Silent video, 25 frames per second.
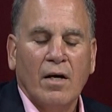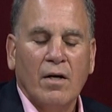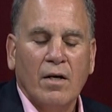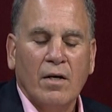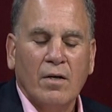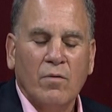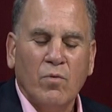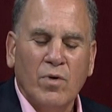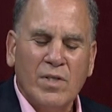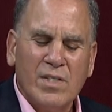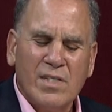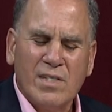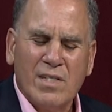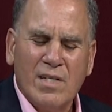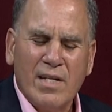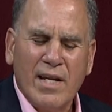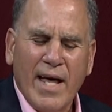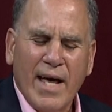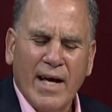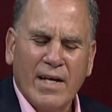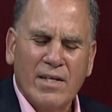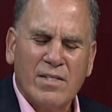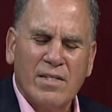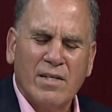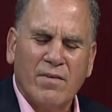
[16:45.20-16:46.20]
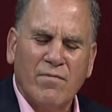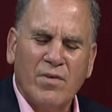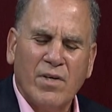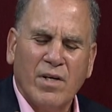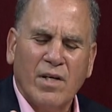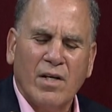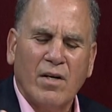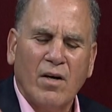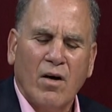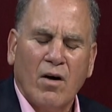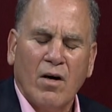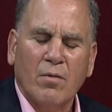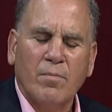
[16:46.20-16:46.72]
What's next, if you
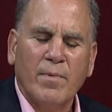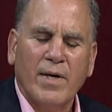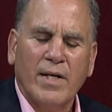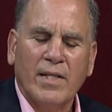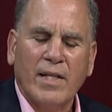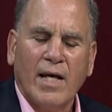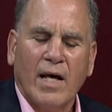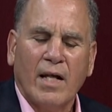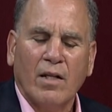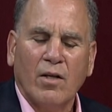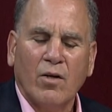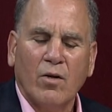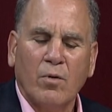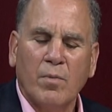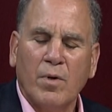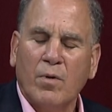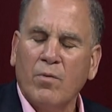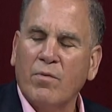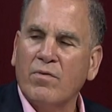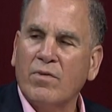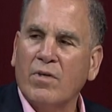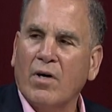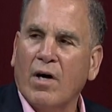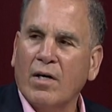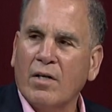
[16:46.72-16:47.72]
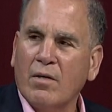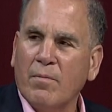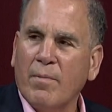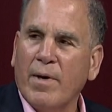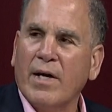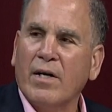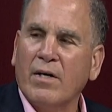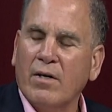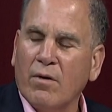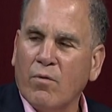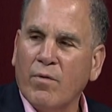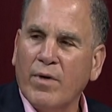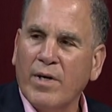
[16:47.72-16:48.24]
can augment that a little bit? We've talked about
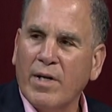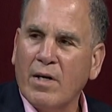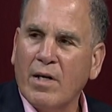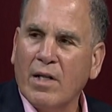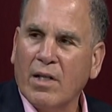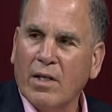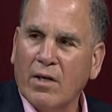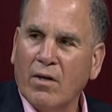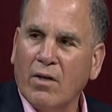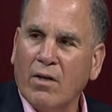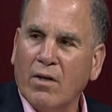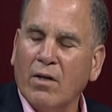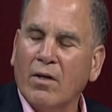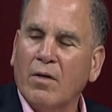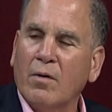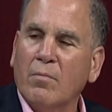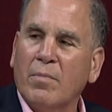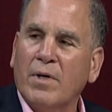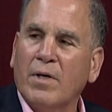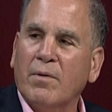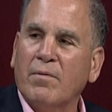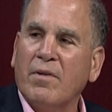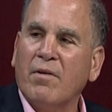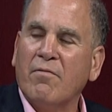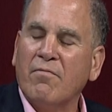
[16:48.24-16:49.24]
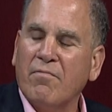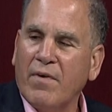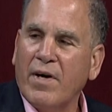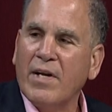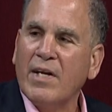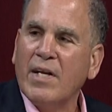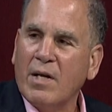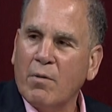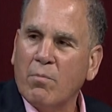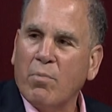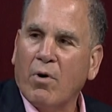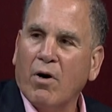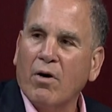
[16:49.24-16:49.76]
it already a little, but the
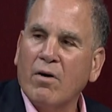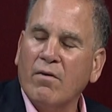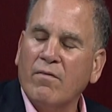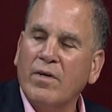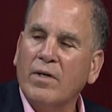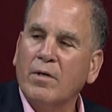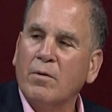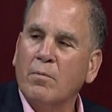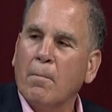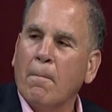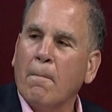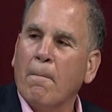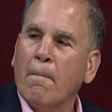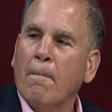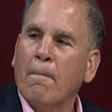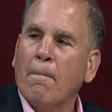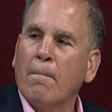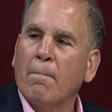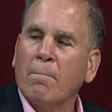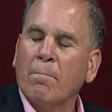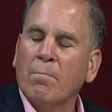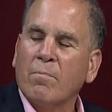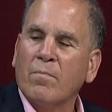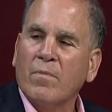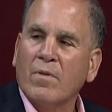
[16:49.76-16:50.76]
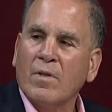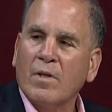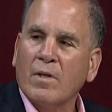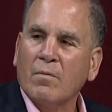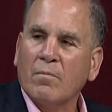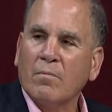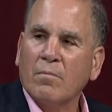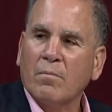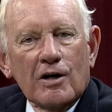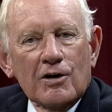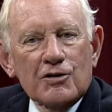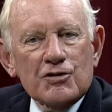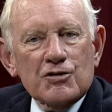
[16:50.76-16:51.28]
funding part of it. That will allow
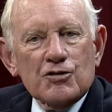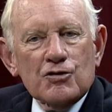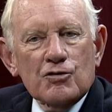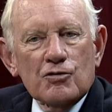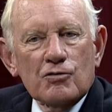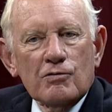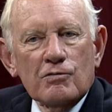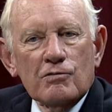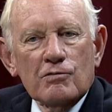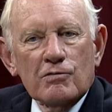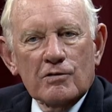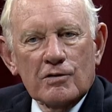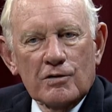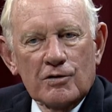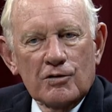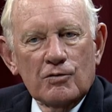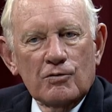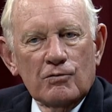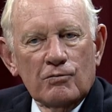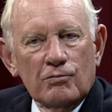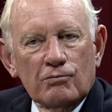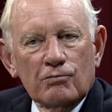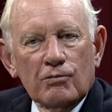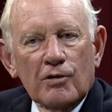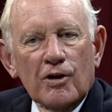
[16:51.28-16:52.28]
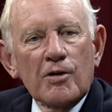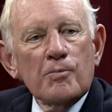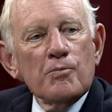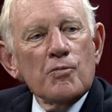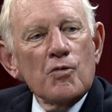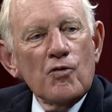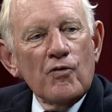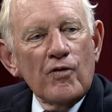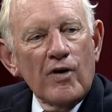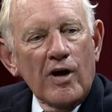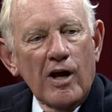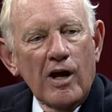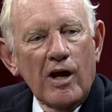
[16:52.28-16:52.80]
us to really move
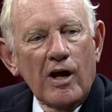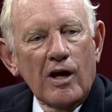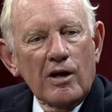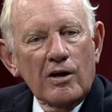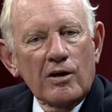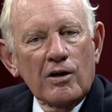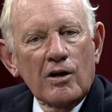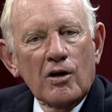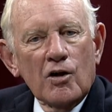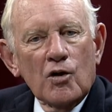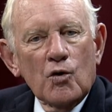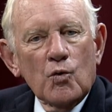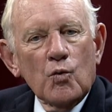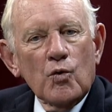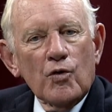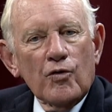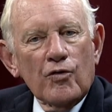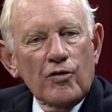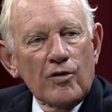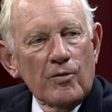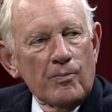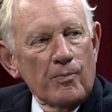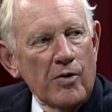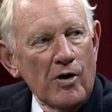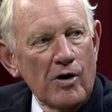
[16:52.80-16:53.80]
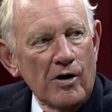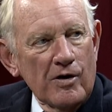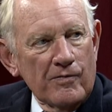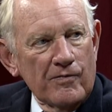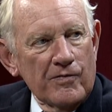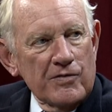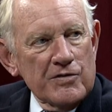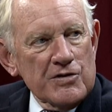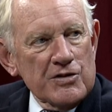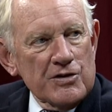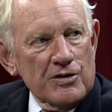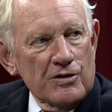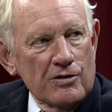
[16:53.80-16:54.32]
ahead with the park
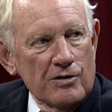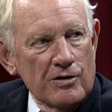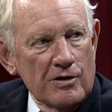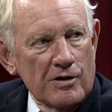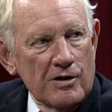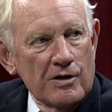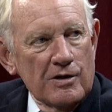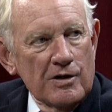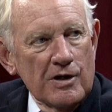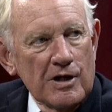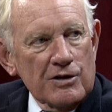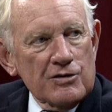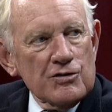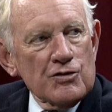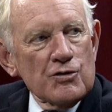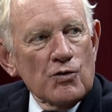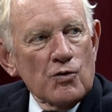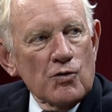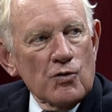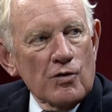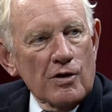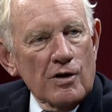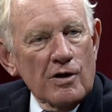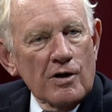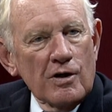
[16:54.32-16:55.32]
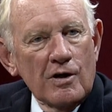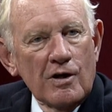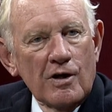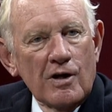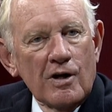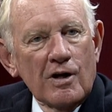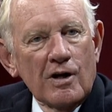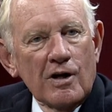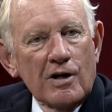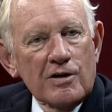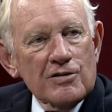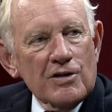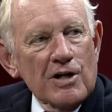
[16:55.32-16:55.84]
facility next door.
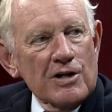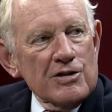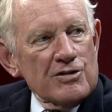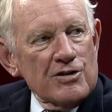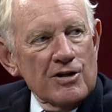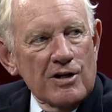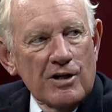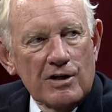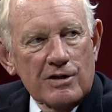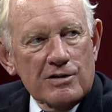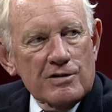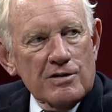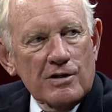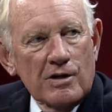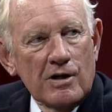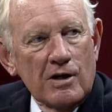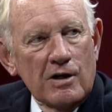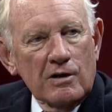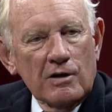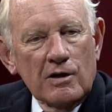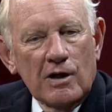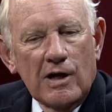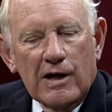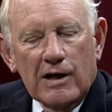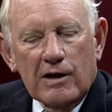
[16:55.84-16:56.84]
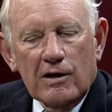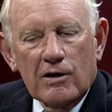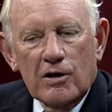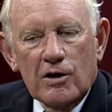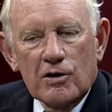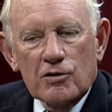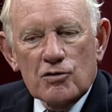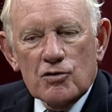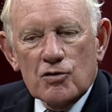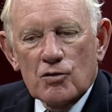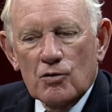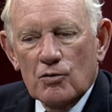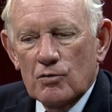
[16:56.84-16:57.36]
Mm-hmm. As I said, it's unlike,
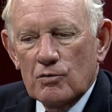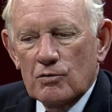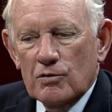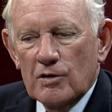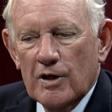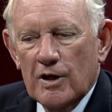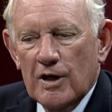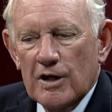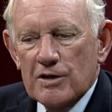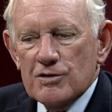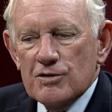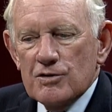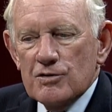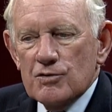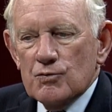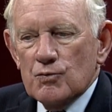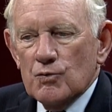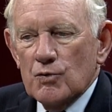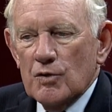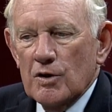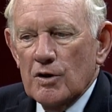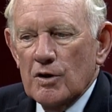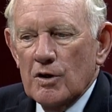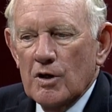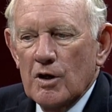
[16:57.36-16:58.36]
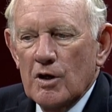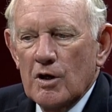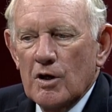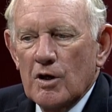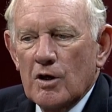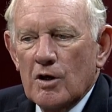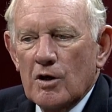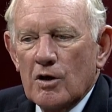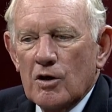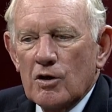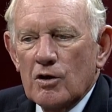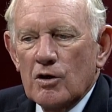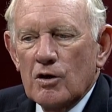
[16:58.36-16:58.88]
so in essence, when
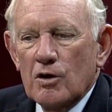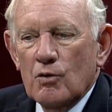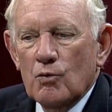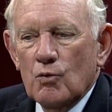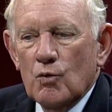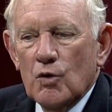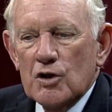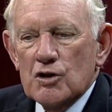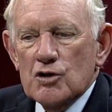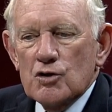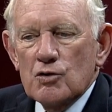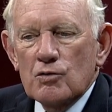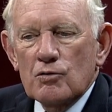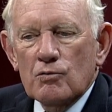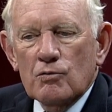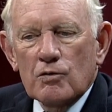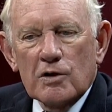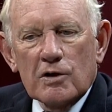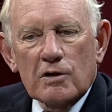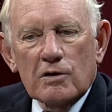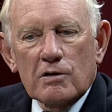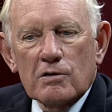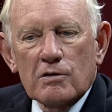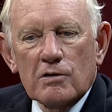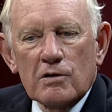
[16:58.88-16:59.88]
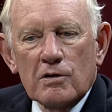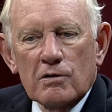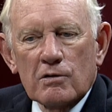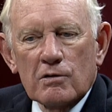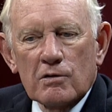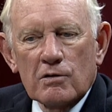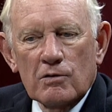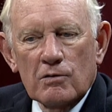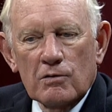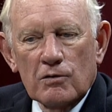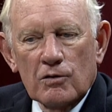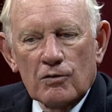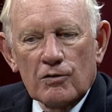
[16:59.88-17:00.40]
What you
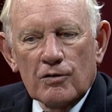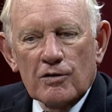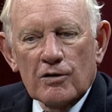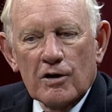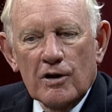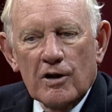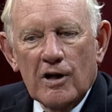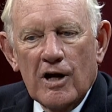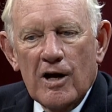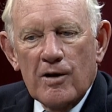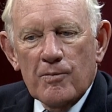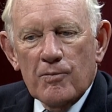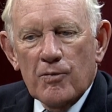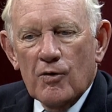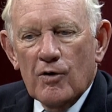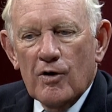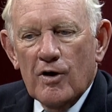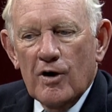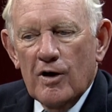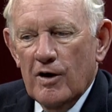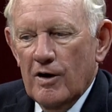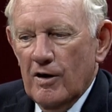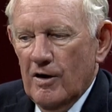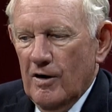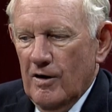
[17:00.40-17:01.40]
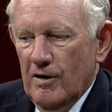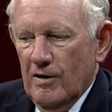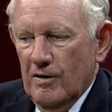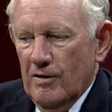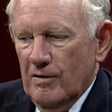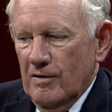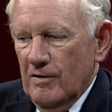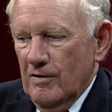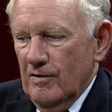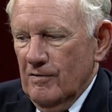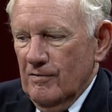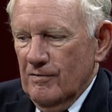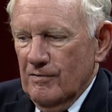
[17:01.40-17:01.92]
learn in the library
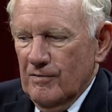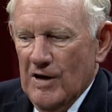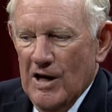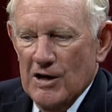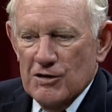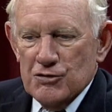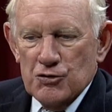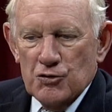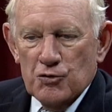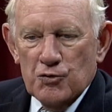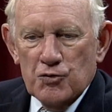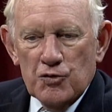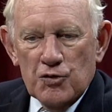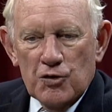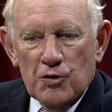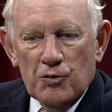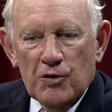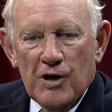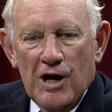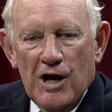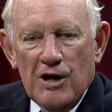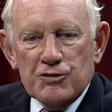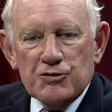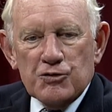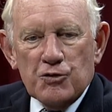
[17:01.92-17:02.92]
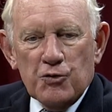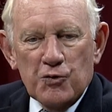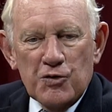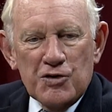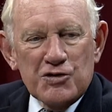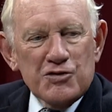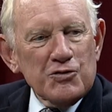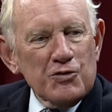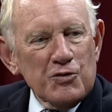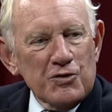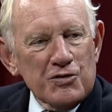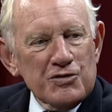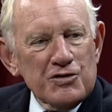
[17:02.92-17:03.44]
of your natural
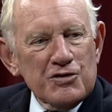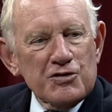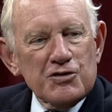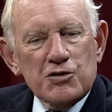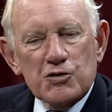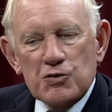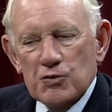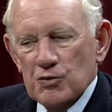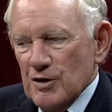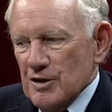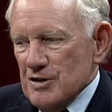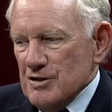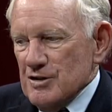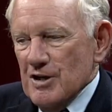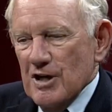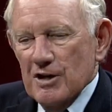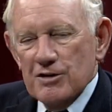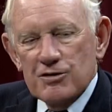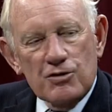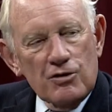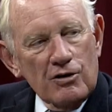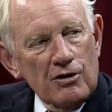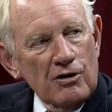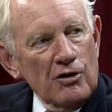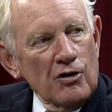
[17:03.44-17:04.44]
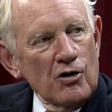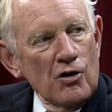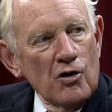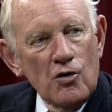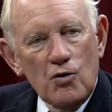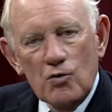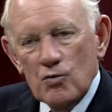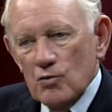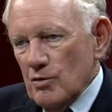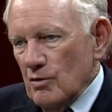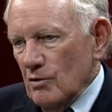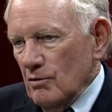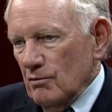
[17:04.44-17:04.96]
resources, to an extent, you can go